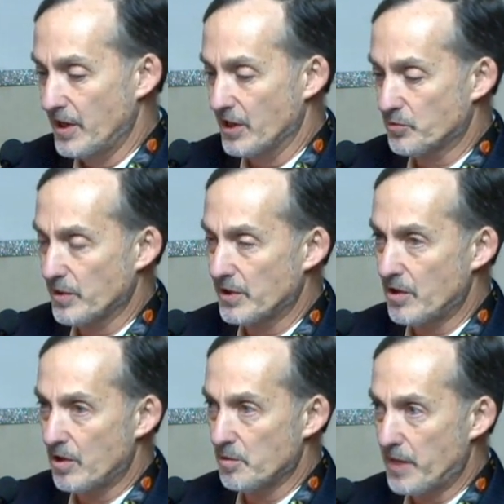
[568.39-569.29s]
It's really
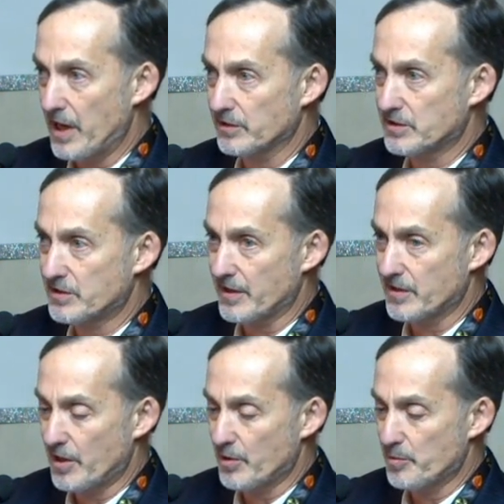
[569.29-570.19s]
all about
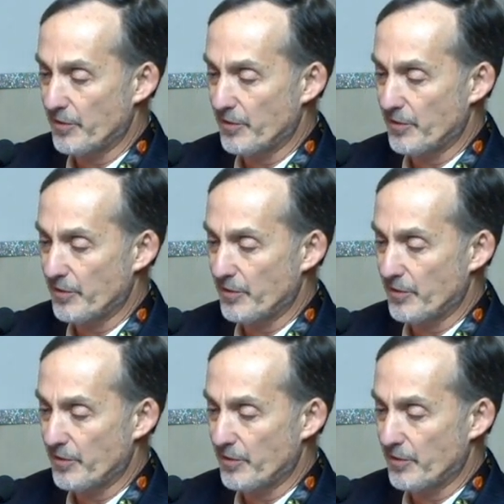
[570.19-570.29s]
secondary